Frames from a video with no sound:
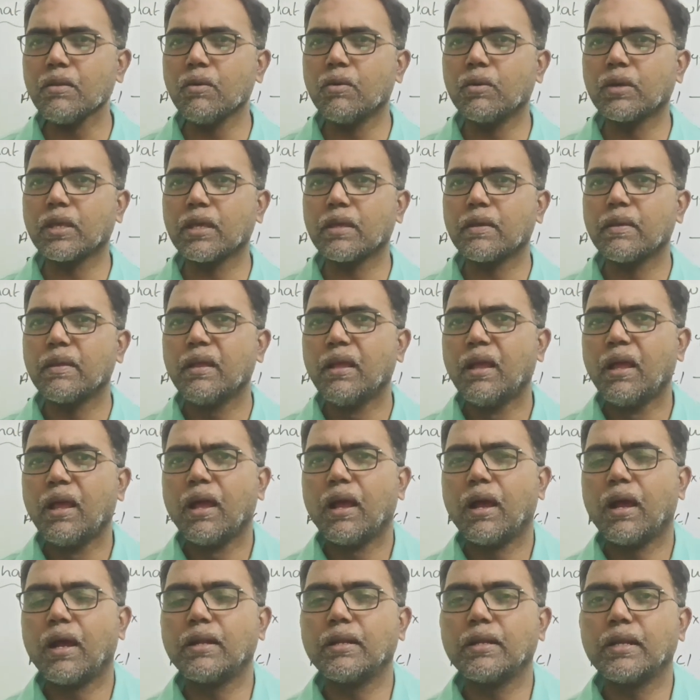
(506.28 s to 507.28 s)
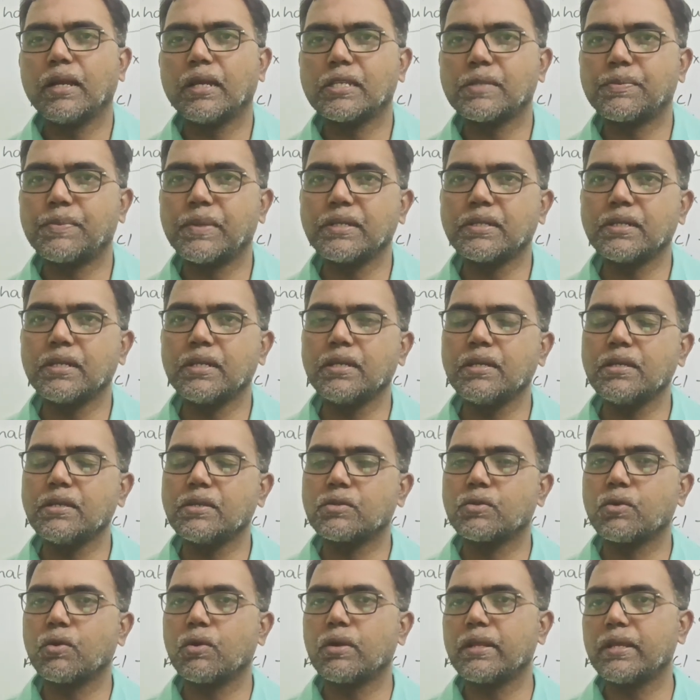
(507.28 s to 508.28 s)
Okay, and especially
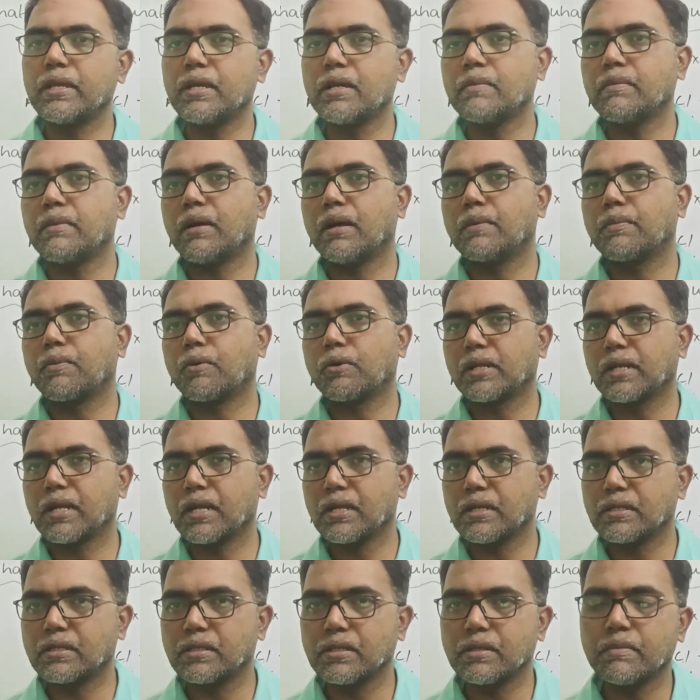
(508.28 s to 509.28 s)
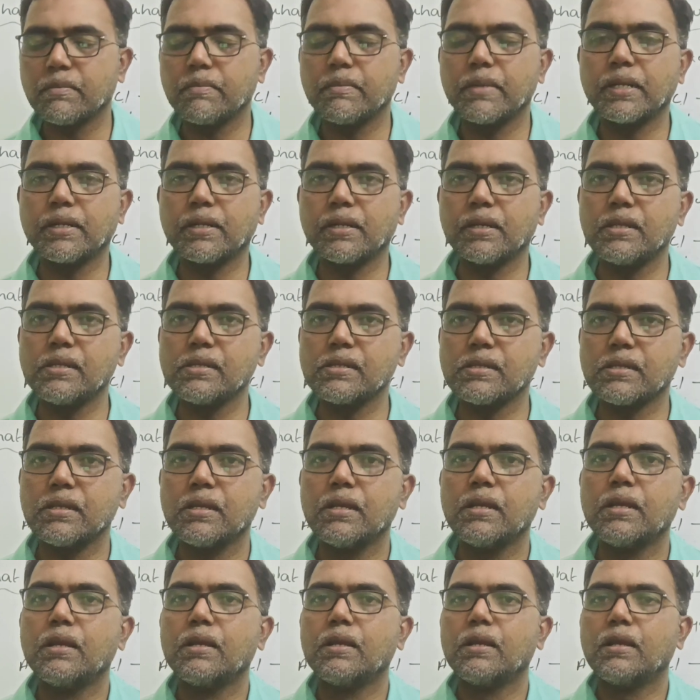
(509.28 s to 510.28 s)
sodium and potassium metals
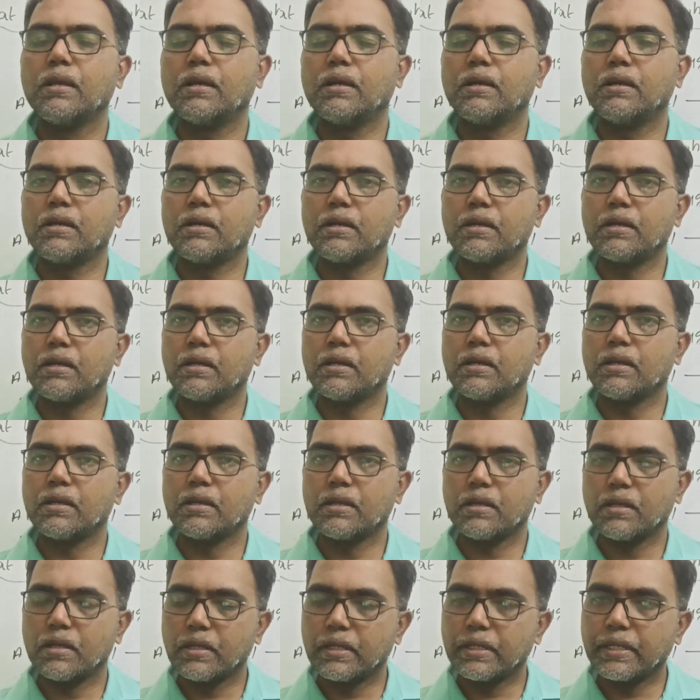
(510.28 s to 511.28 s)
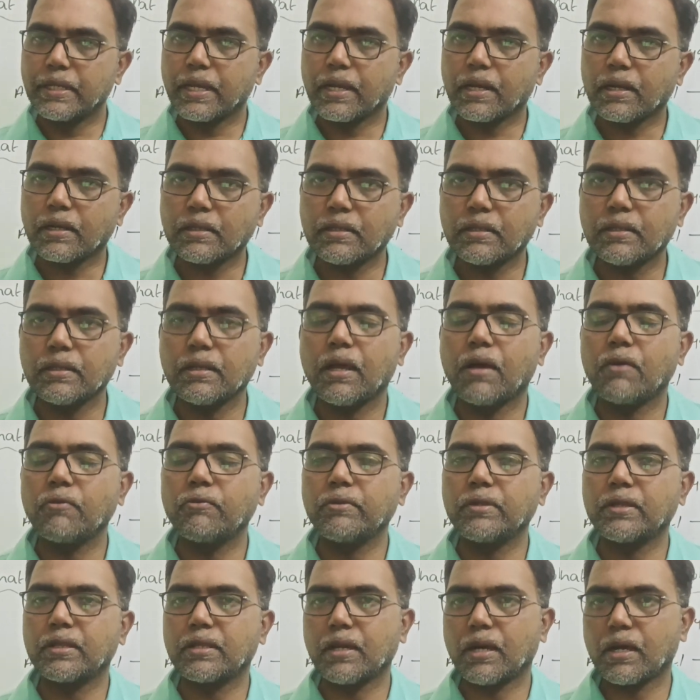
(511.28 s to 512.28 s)
react
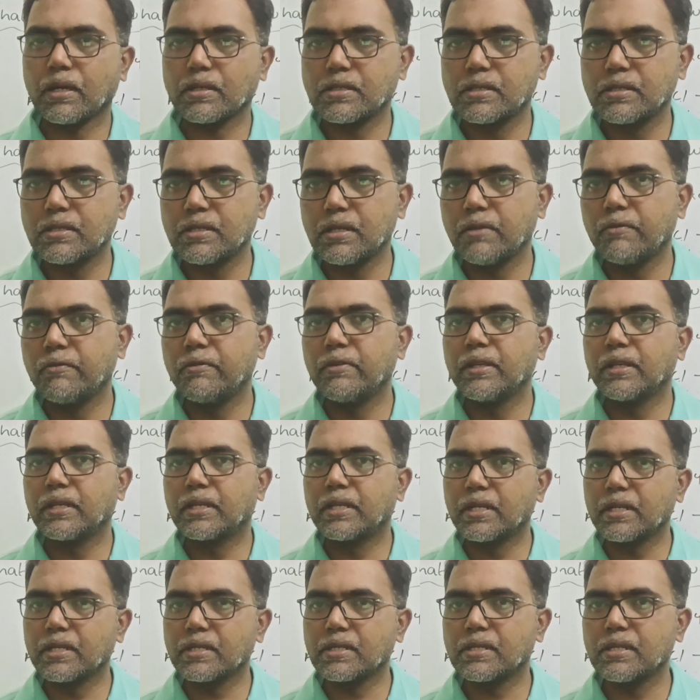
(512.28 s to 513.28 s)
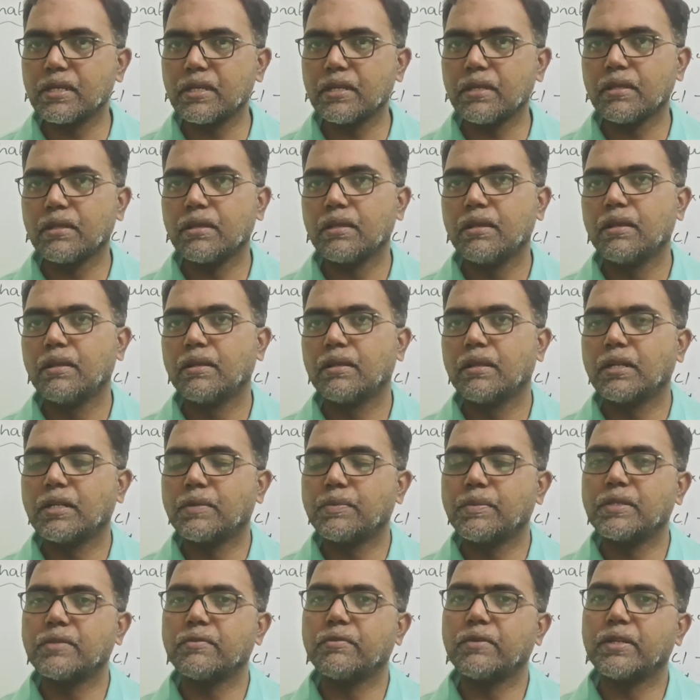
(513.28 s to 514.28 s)
with the oxygen vigorously.
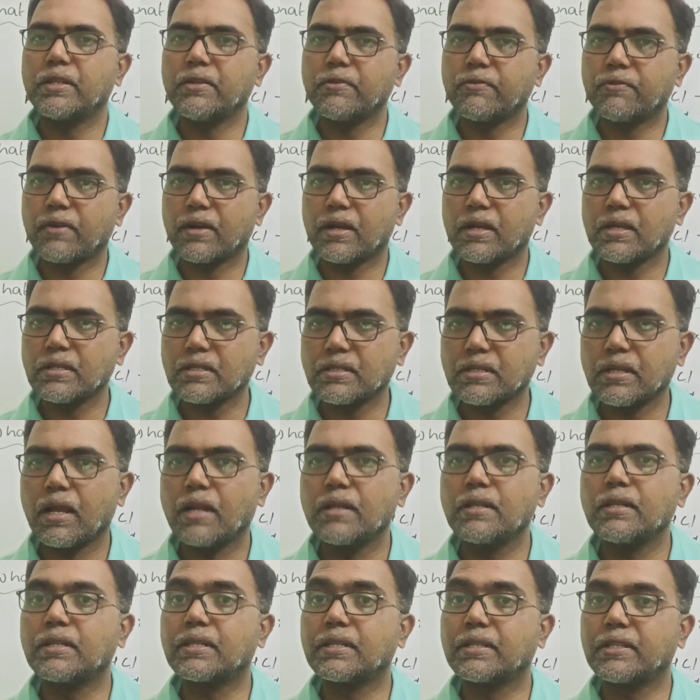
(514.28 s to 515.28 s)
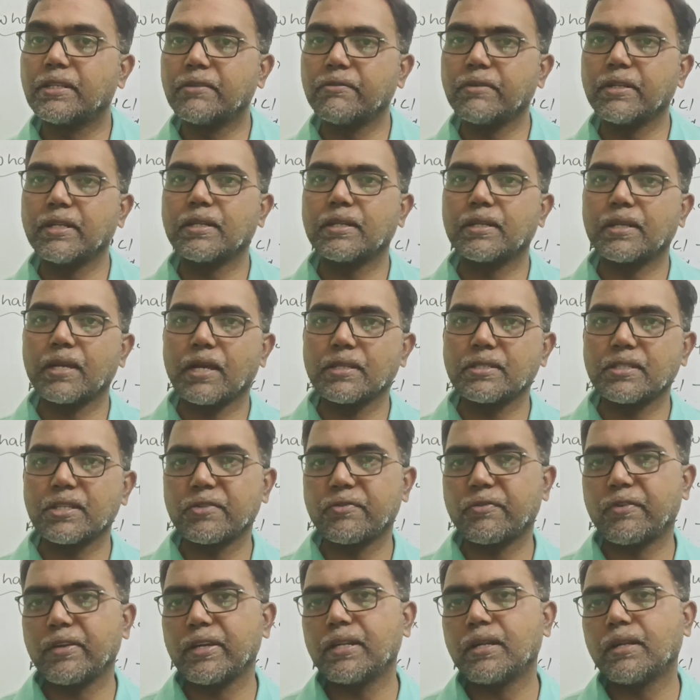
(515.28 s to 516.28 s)
That means very fast, and it
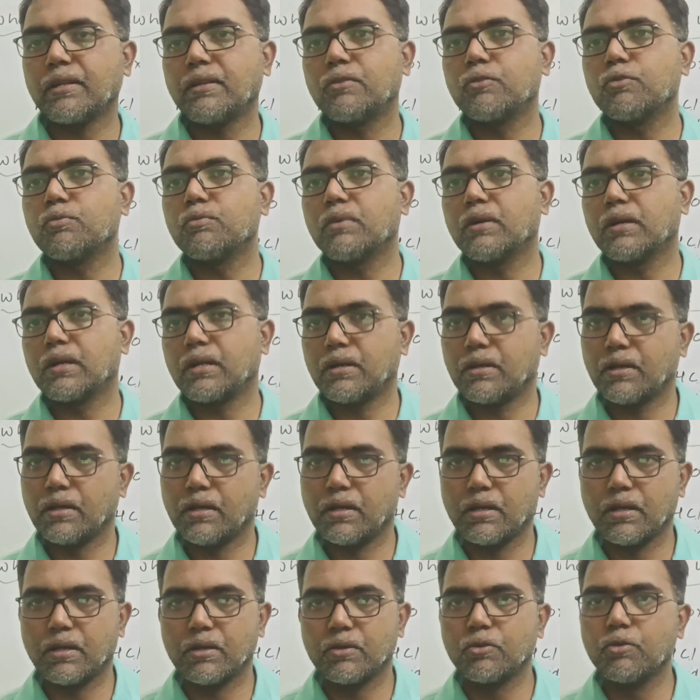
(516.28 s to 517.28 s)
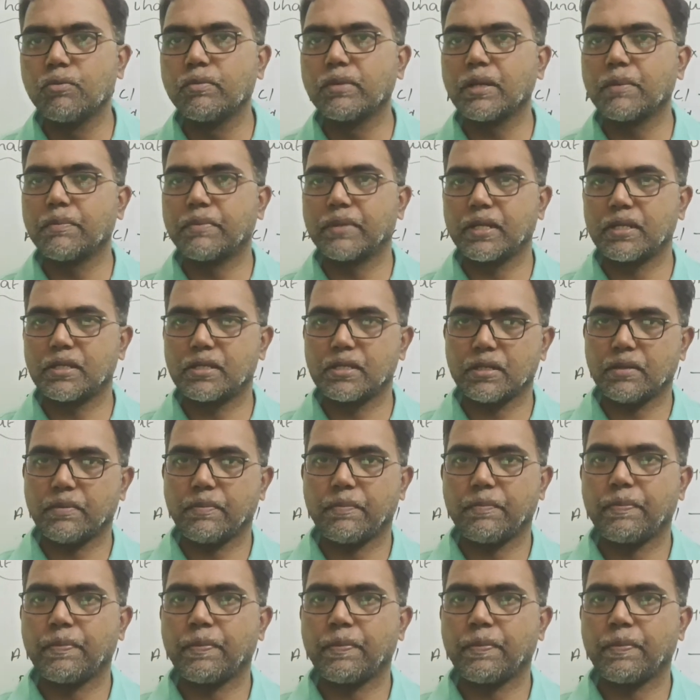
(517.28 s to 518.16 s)
catches fire at room temperature.